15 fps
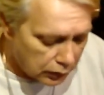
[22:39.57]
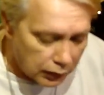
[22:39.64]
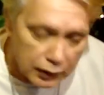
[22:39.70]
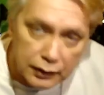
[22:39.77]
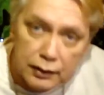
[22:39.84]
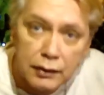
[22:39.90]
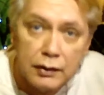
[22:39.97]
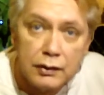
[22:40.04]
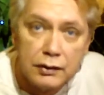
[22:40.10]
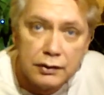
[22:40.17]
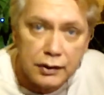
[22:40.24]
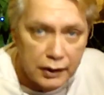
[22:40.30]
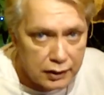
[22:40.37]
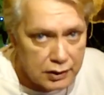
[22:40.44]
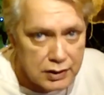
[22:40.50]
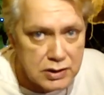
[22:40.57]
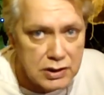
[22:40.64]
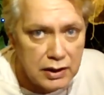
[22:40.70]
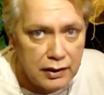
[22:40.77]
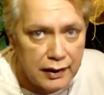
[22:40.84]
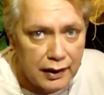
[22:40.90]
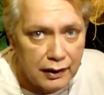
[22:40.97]
And you're going to
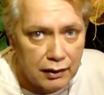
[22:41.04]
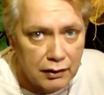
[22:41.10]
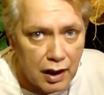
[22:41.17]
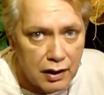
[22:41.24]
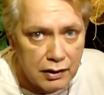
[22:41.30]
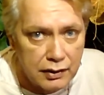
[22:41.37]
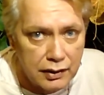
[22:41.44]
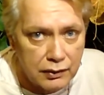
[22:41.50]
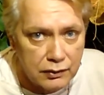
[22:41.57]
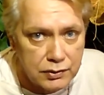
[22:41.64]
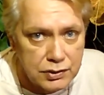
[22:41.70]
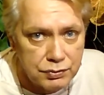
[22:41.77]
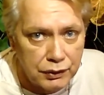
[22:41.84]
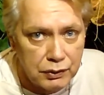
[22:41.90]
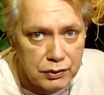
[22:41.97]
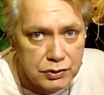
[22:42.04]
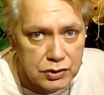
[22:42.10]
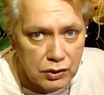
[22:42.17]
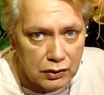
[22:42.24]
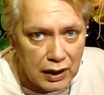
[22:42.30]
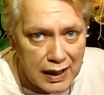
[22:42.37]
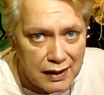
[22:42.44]
see that a lot of those foods
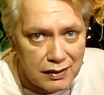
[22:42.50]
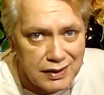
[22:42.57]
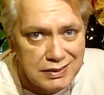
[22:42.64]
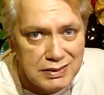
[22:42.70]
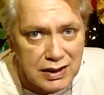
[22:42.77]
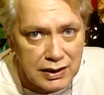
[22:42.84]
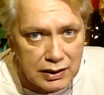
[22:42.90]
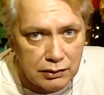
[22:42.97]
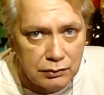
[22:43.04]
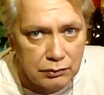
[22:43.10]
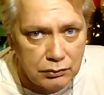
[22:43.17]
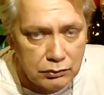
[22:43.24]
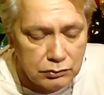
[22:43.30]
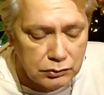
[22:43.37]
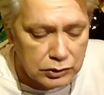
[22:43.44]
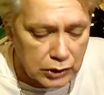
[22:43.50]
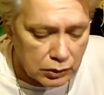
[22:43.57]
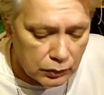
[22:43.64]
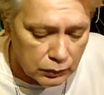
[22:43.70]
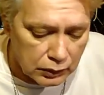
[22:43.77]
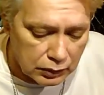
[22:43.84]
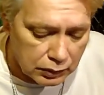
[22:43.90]
are out of date.
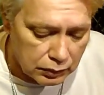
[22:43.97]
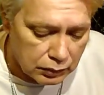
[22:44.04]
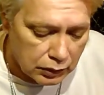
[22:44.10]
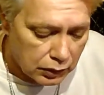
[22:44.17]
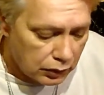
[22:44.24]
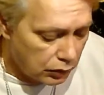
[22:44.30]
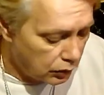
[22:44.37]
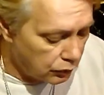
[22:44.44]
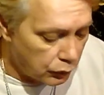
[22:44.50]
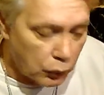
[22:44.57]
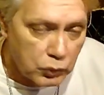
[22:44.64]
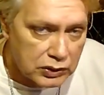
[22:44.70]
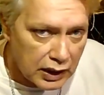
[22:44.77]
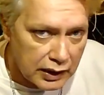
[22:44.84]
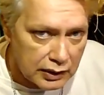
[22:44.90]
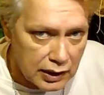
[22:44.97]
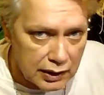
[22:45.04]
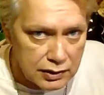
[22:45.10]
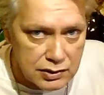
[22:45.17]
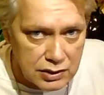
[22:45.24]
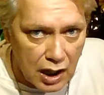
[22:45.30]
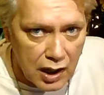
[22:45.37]
So, rotate
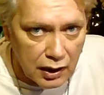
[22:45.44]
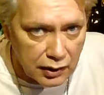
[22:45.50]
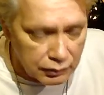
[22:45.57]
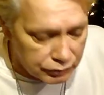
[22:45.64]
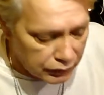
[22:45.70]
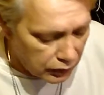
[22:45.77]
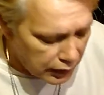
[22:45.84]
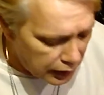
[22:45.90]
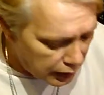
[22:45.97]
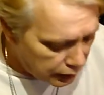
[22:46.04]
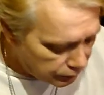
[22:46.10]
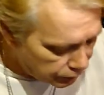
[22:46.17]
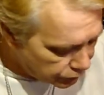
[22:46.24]
that stock if you can.